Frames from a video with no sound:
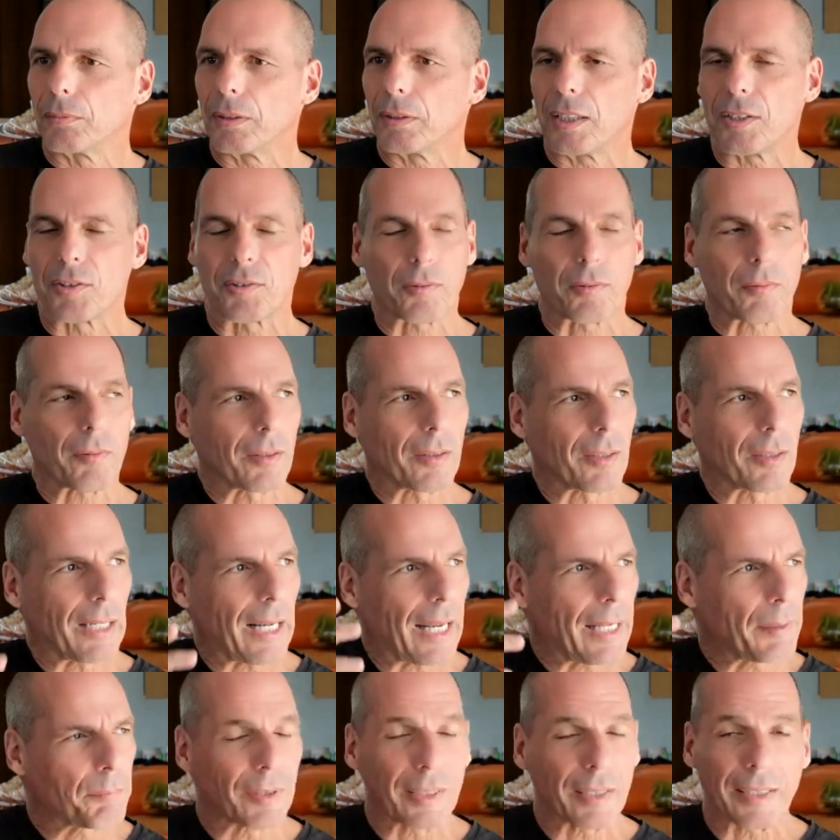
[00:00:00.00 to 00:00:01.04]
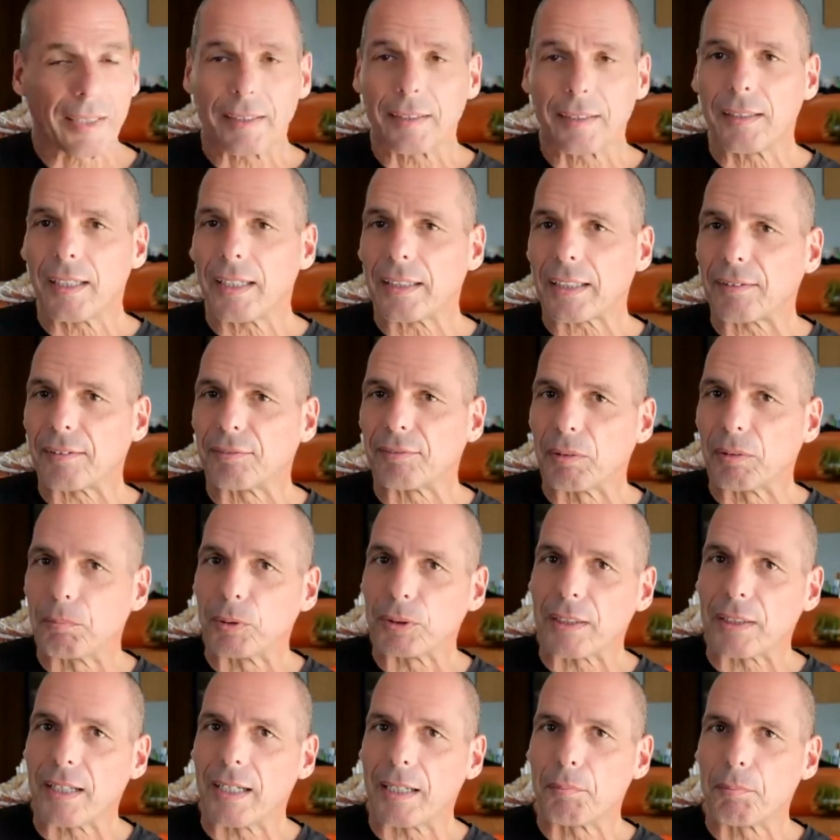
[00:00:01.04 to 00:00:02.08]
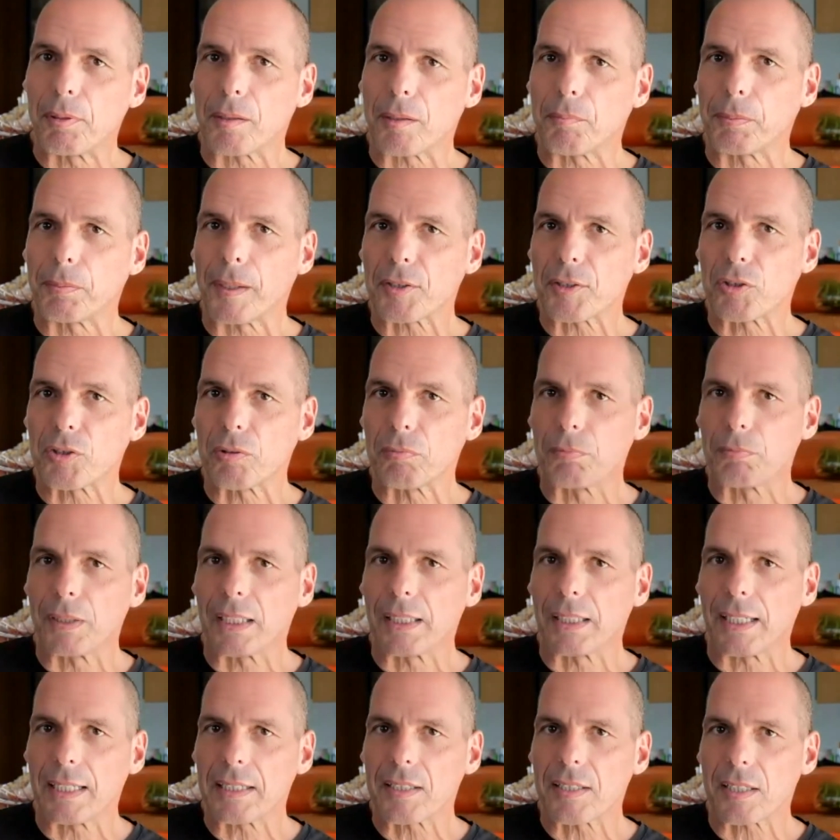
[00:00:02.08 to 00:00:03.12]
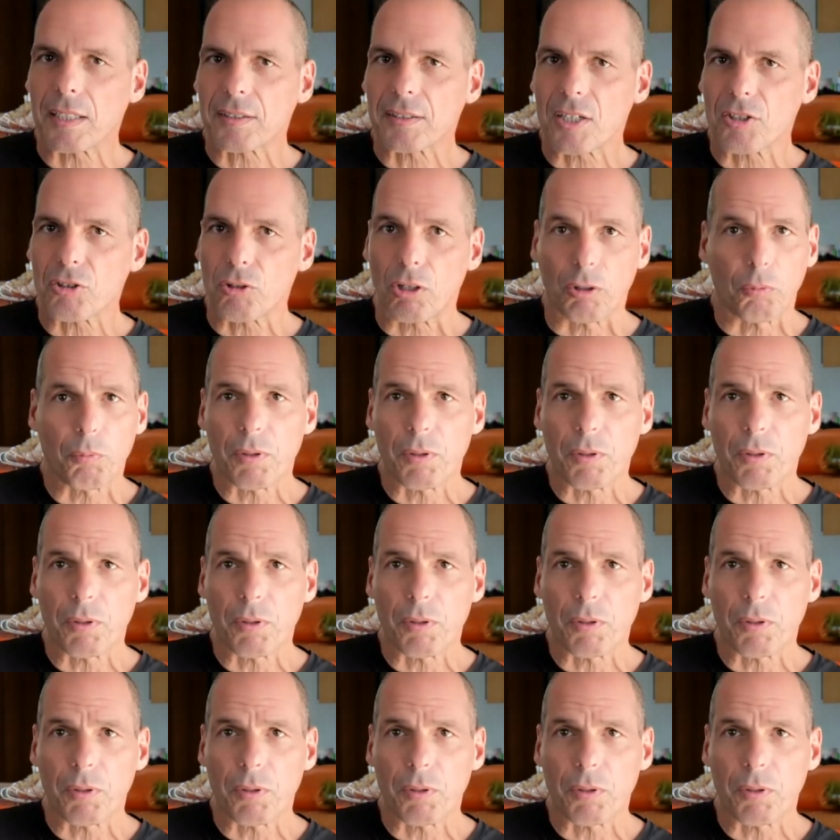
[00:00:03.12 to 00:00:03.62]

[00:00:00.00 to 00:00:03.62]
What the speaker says: is claimed by everybody in the liberal press to be a great success story.